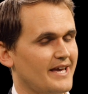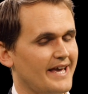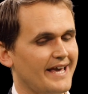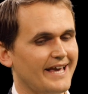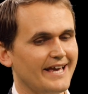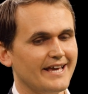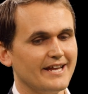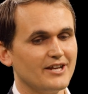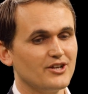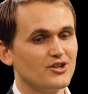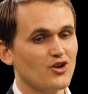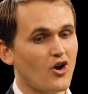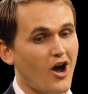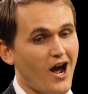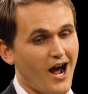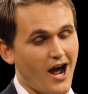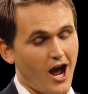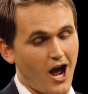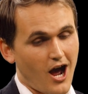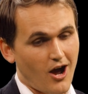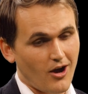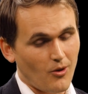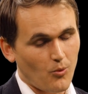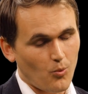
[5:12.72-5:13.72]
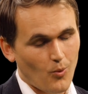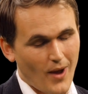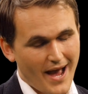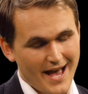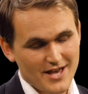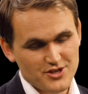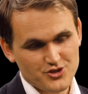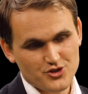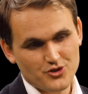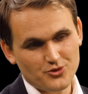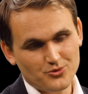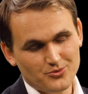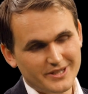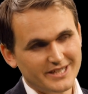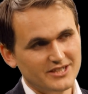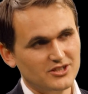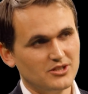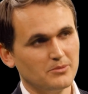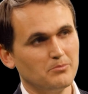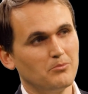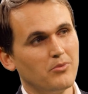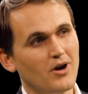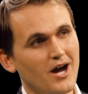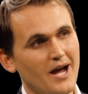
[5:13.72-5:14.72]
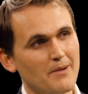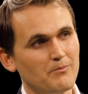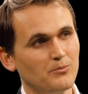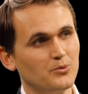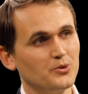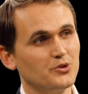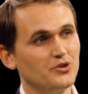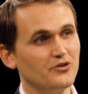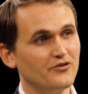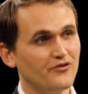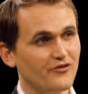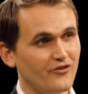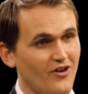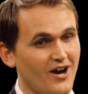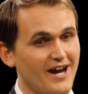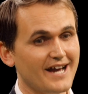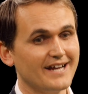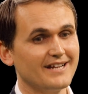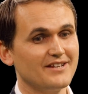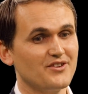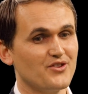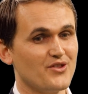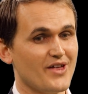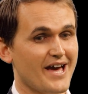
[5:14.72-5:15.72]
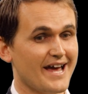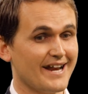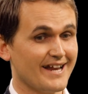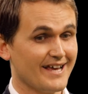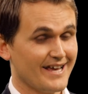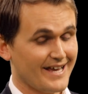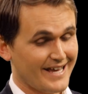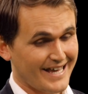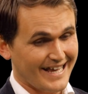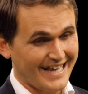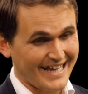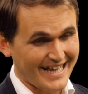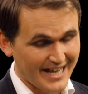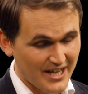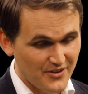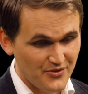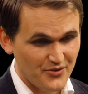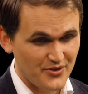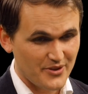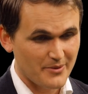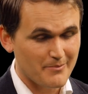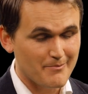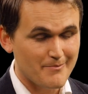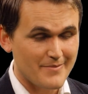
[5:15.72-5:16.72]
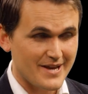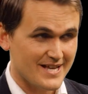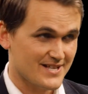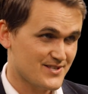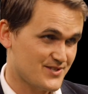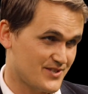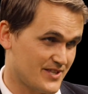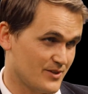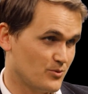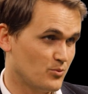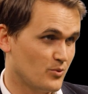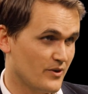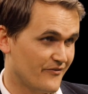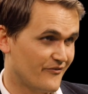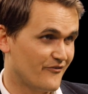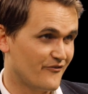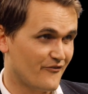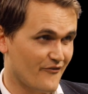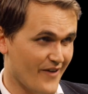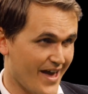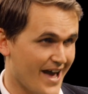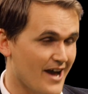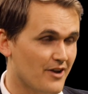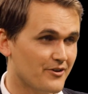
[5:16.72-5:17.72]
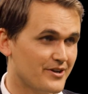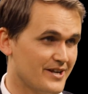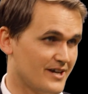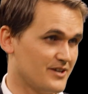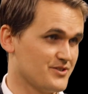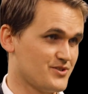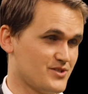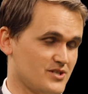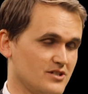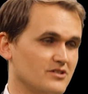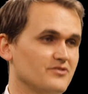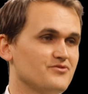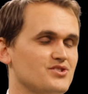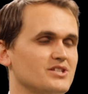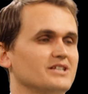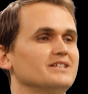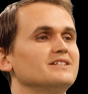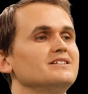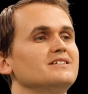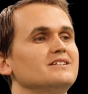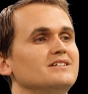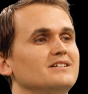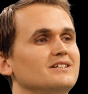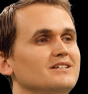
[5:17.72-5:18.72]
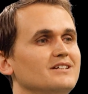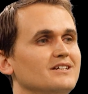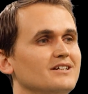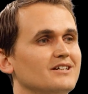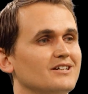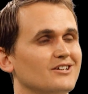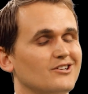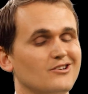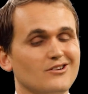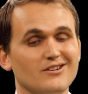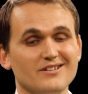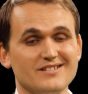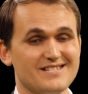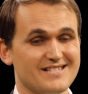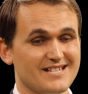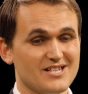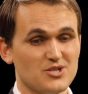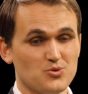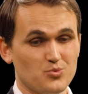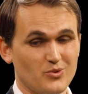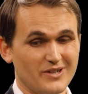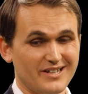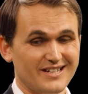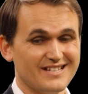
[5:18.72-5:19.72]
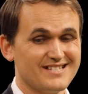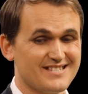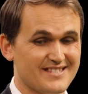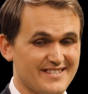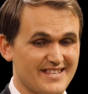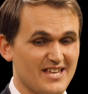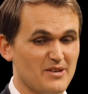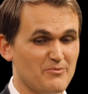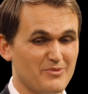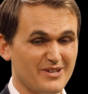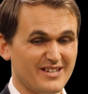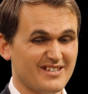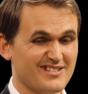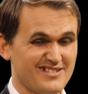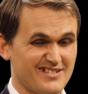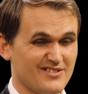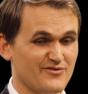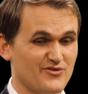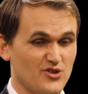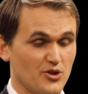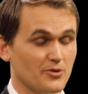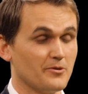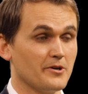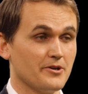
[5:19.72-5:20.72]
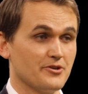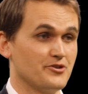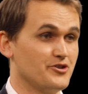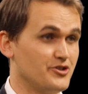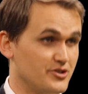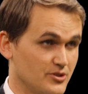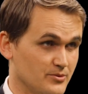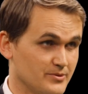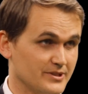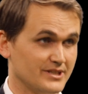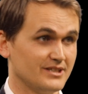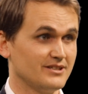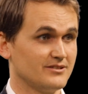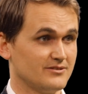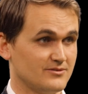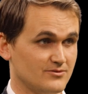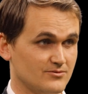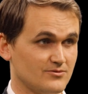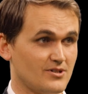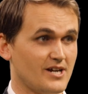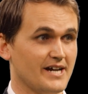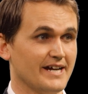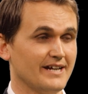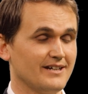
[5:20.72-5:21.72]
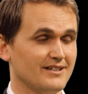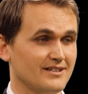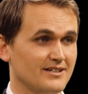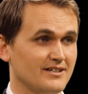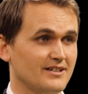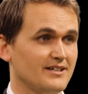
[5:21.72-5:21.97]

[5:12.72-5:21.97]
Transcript: And as you read the Bible, you find that in the mess that we've found ourselves in, God says, well, it's there because of your own doing, right?